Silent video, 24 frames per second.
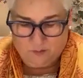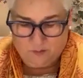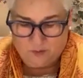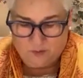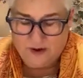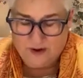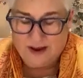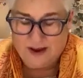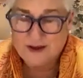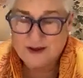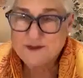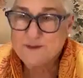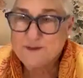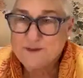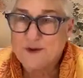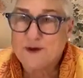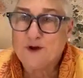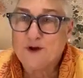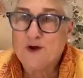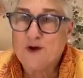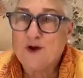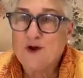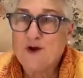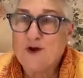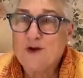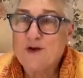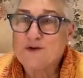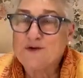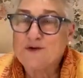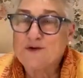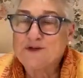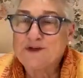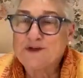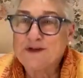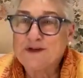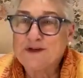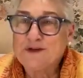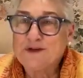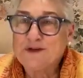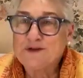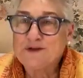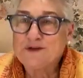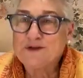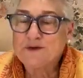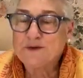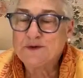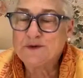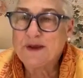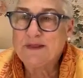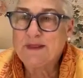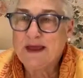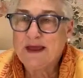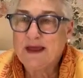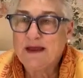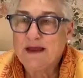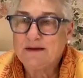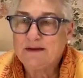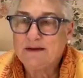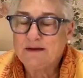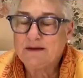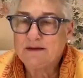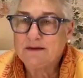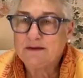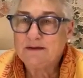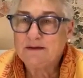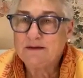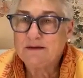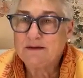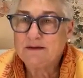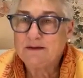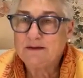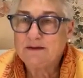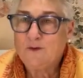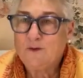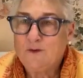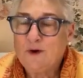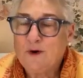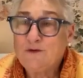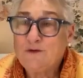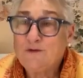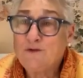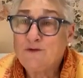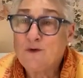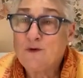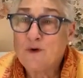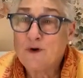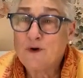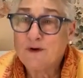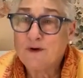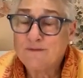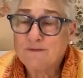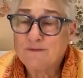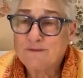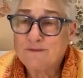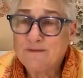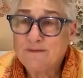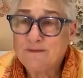boy, I spent all those years doing that. What for?